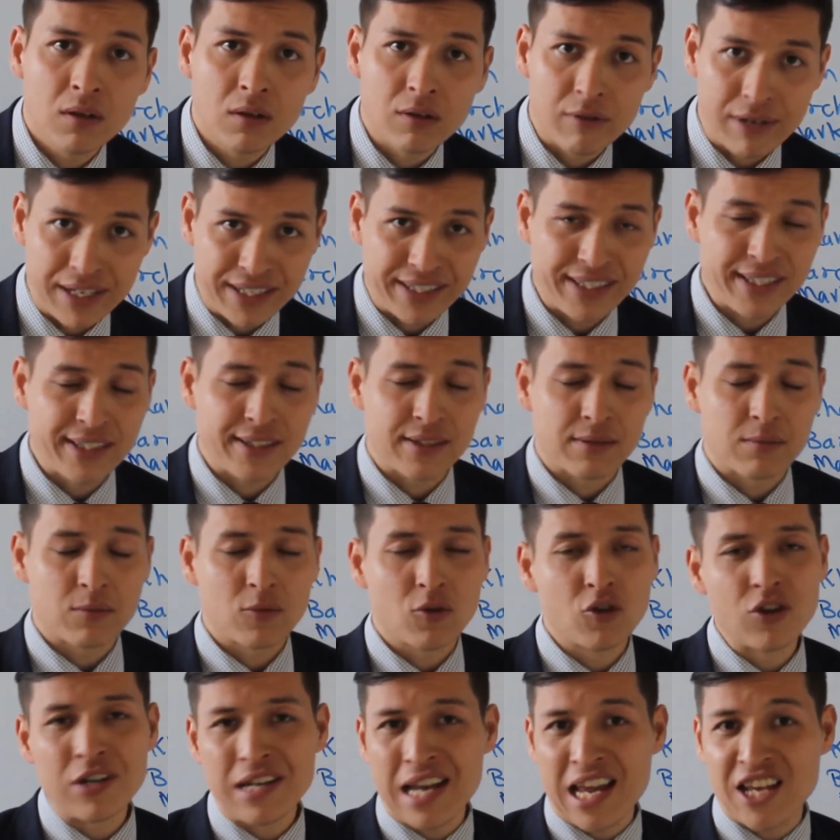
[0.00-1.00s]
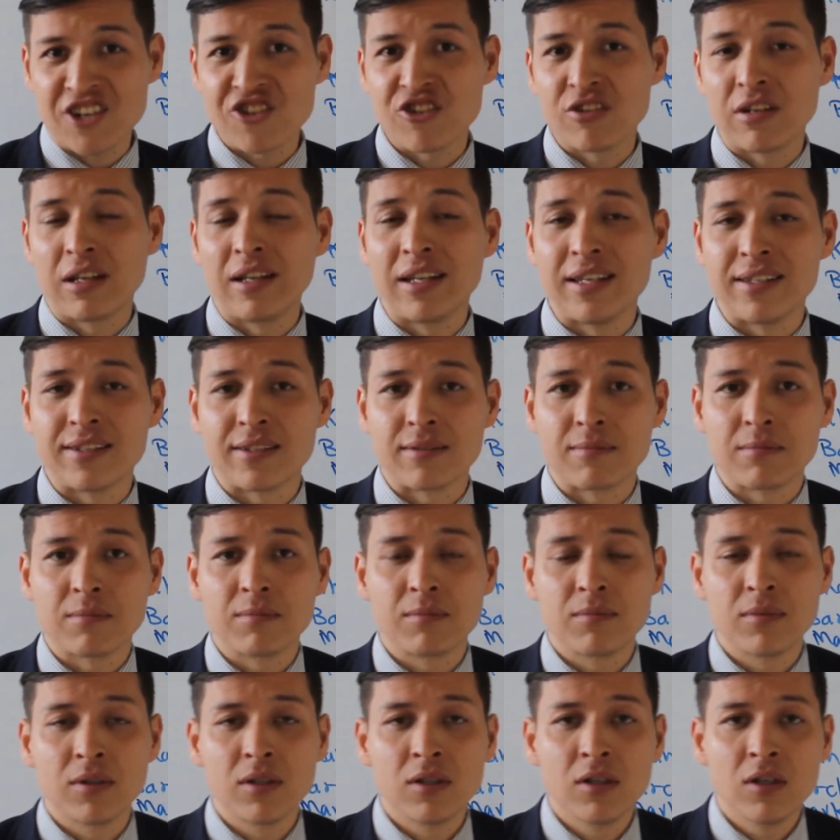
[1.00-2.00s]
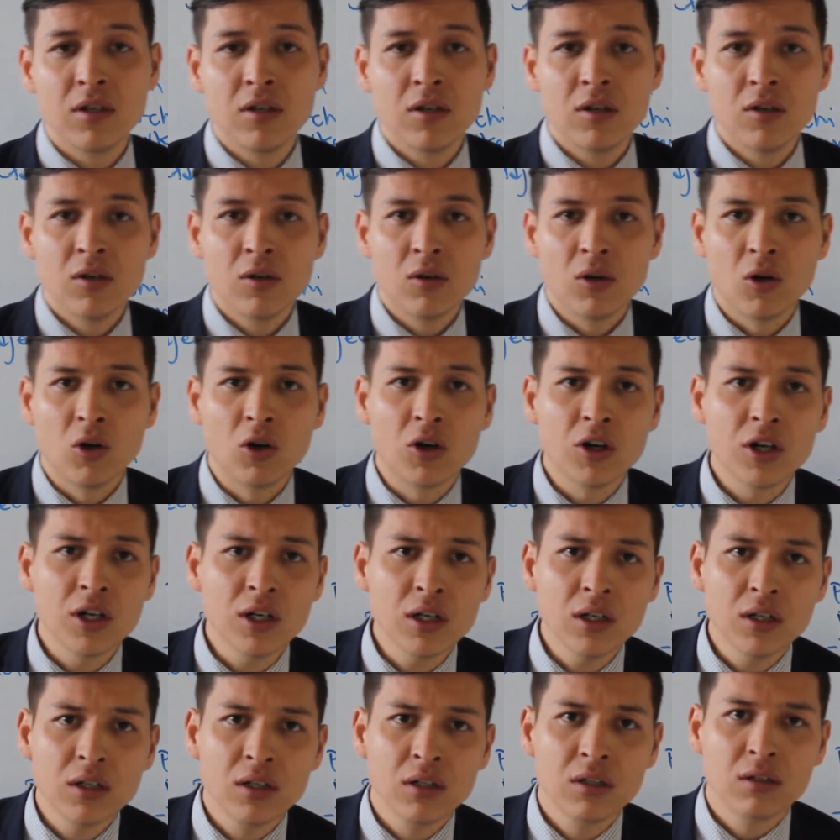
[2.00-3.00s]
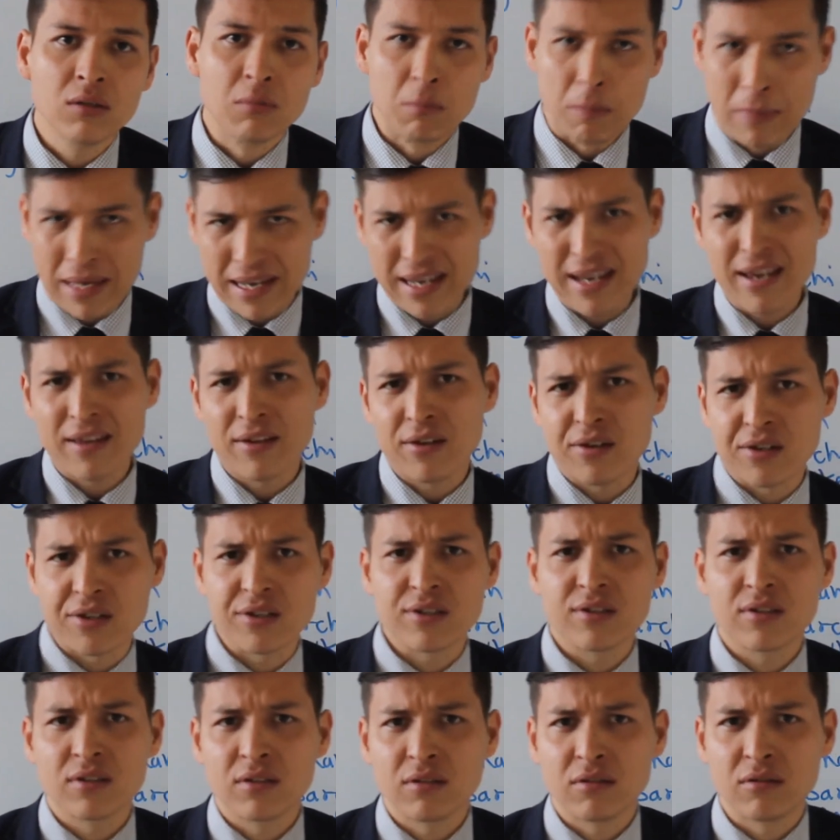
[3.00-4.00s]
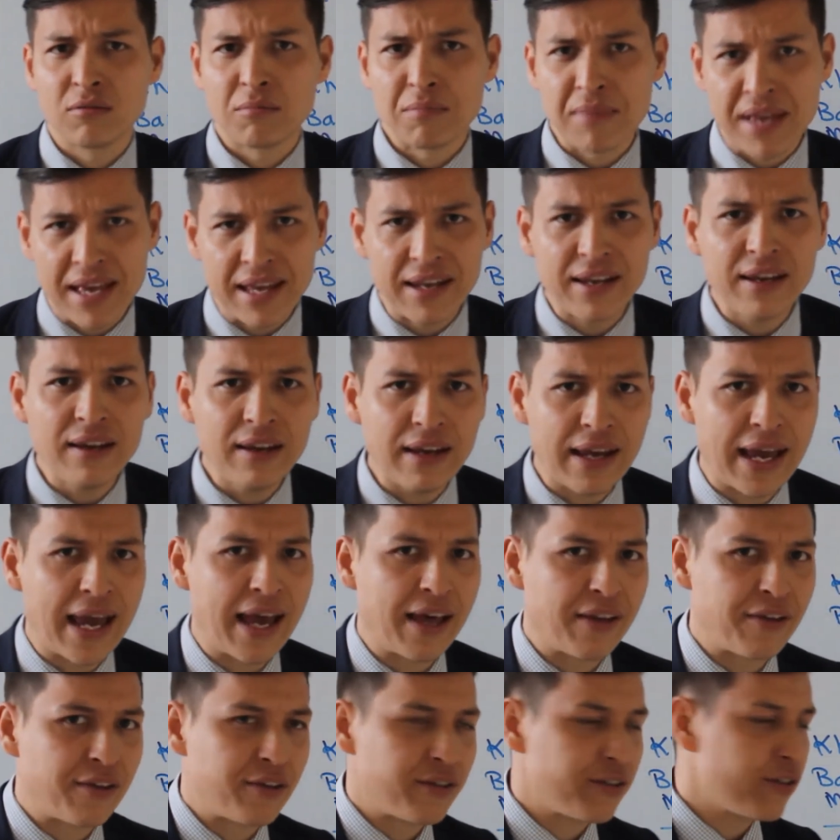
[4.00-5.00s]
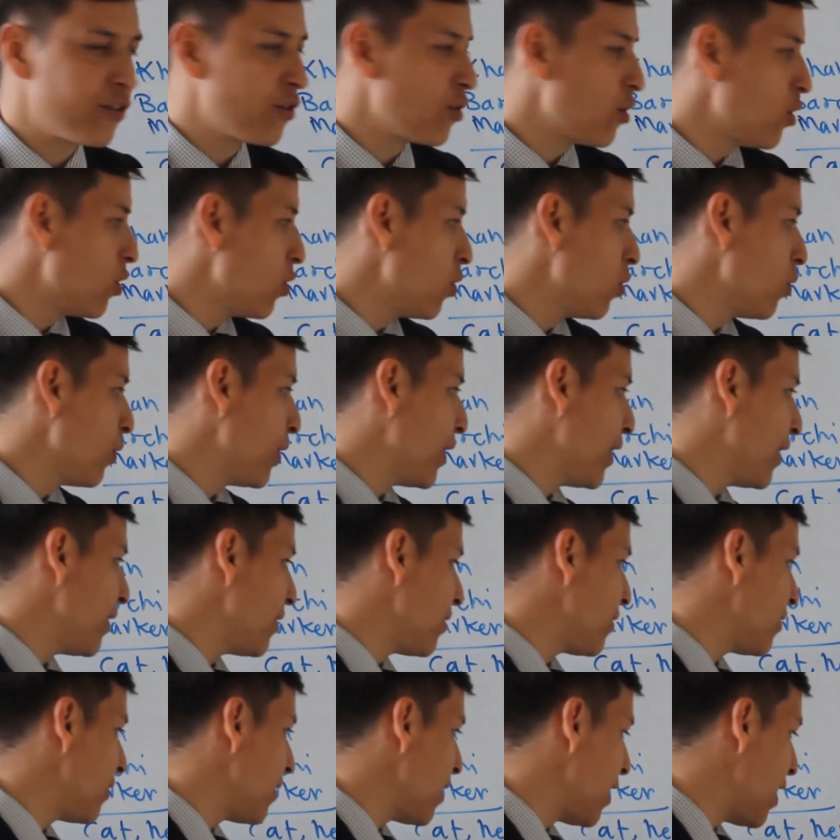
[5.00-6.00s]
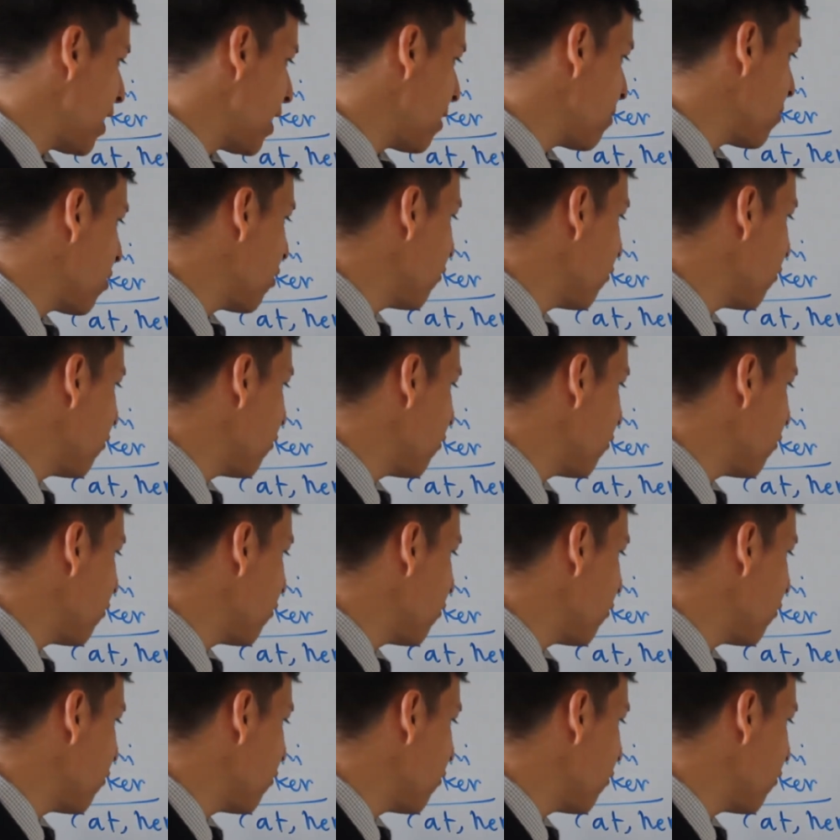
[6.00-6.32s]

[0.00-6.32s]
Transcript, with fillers: racism or nationalism, or many others, many others. So it is the name